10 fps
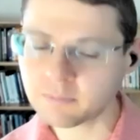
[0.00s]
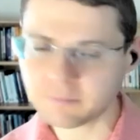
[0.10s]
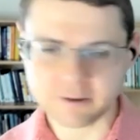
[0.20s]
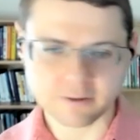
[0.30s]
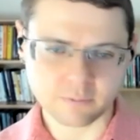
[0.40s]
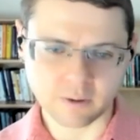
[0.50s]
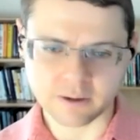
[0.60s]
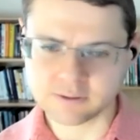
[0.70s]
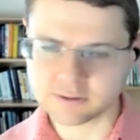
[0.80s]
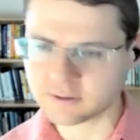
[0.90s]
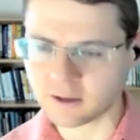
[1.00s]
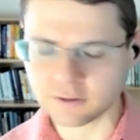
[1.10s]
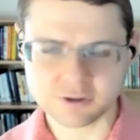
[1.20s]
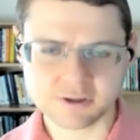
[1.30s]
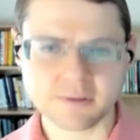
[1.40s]
But otherwise, I'll
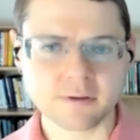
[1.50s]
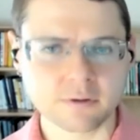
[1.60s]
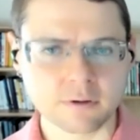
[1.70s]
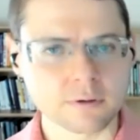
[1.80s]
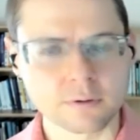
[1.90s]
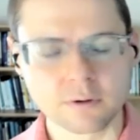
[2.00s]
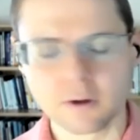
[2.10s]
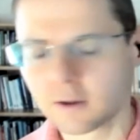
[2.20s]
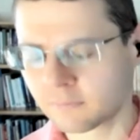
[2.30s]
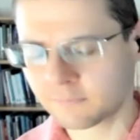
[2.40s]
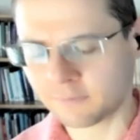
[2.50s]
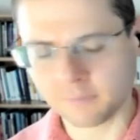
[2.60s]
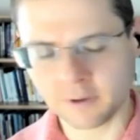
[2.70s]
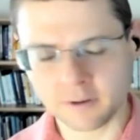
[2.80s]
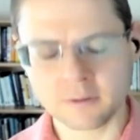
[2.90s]
just send it to you from
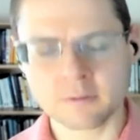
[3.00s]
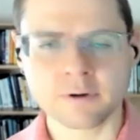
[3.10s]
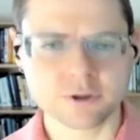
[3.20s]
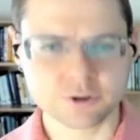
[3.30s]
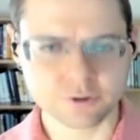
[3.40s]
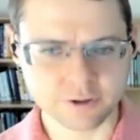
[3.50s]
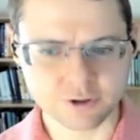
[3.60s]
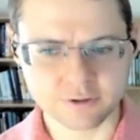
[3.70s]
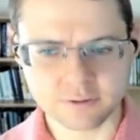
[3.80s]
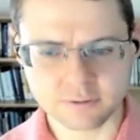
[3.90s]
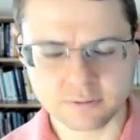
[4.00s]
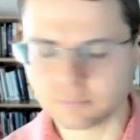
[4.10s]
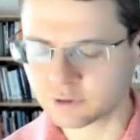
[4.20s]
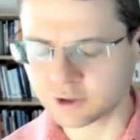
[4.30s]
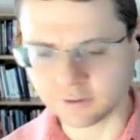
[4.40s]
the registration
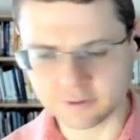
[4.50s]
sheet.